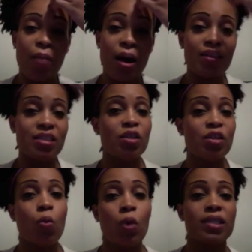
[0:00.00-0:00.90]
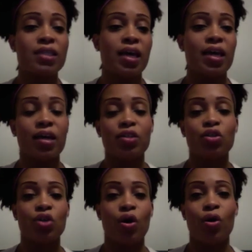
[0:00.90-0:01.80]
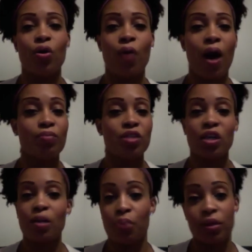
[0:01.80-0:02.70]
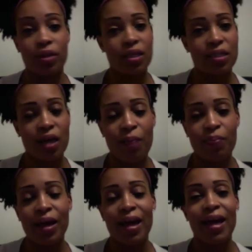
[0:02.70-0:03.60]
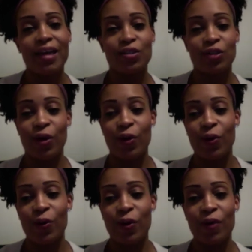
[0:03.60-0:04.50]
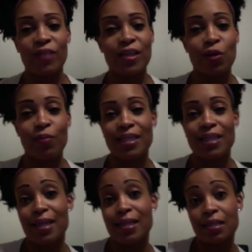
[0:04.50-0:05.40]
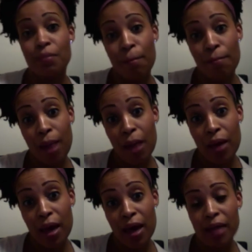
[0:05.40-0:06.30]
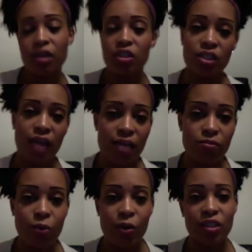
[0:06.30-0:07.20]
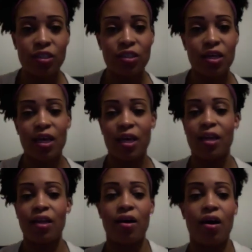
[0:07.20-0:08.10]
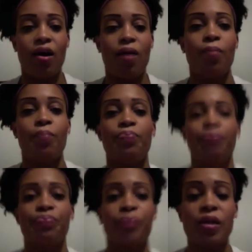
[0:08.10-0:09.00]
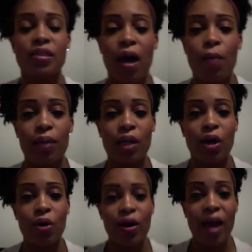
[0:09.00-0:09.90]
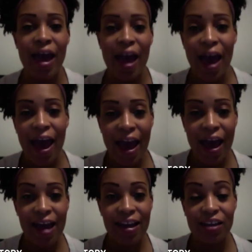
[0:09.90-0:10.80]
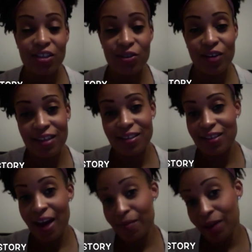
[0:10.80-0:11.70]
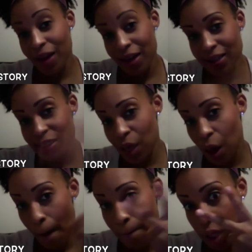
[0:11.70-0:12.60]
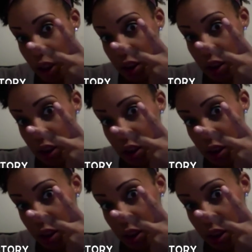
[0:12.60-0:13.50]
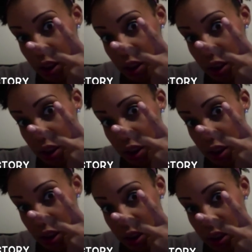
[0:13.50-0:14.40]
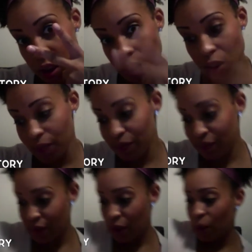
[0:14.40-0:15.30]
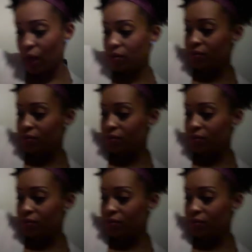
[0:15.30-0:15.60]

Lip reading: This is a one take, so I'm just going to put this up. So if things don't make sense, my bad. Just ask me questions in down below. And until next time, guys, peace. Wait.